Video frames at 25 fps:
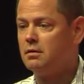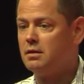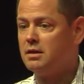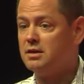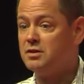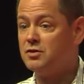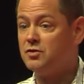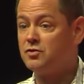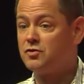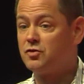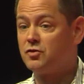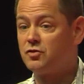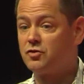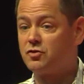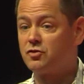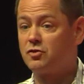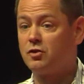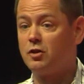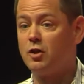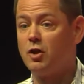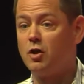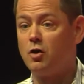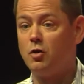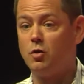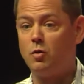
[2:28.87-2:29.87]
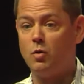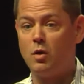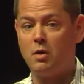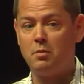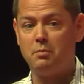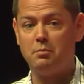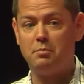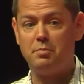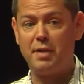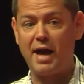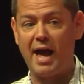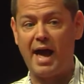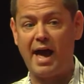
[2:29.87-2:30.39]
Is slow
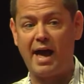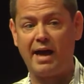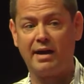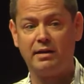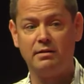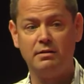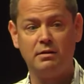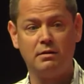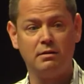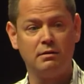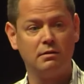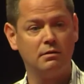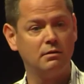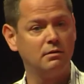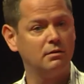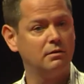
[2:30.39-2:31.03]
bad?